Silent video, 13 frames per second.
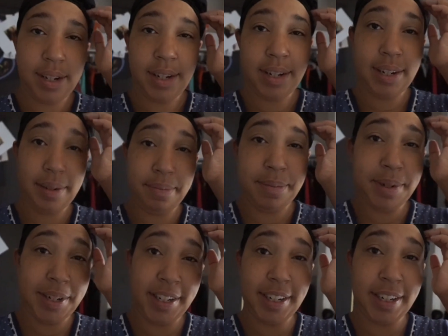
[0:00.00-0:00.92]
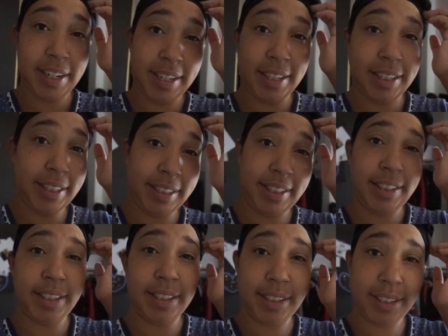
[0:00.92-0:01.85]
Good morning,
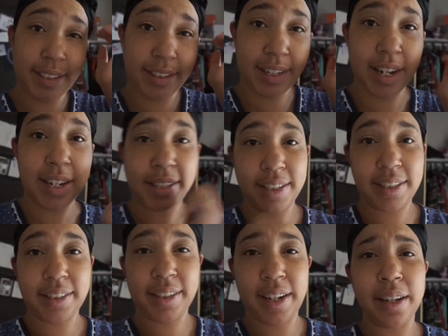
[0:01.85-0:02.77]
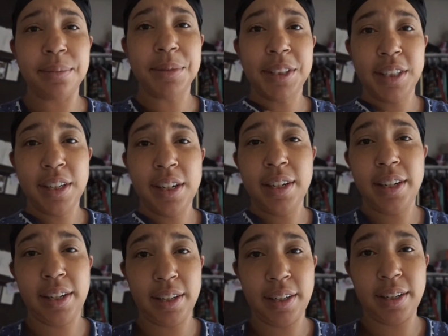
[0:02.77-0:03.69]
guys. Yes, I'm still
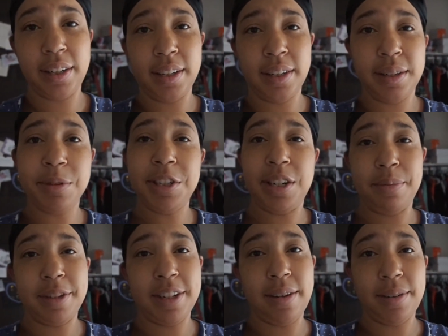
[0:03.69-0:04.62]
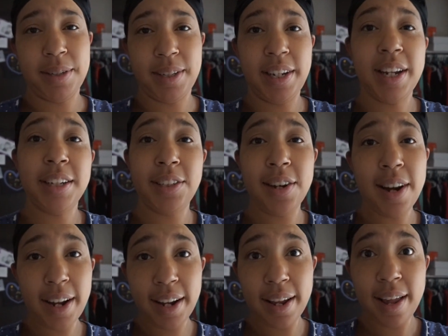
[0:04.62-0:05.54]
in the pajamas I was in
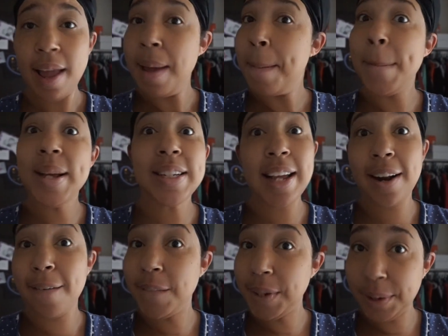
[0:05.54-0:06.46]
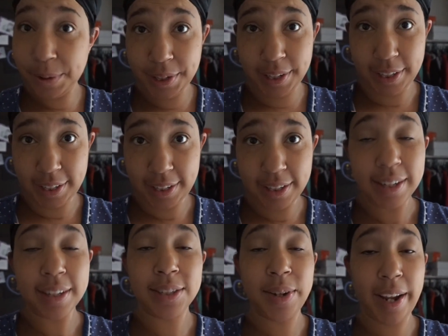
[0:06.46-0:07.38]
yesterday because I don't feel good,
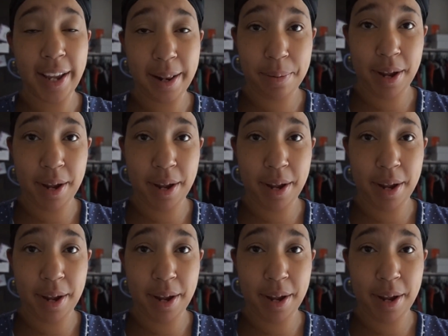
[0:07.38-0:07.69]
so I get a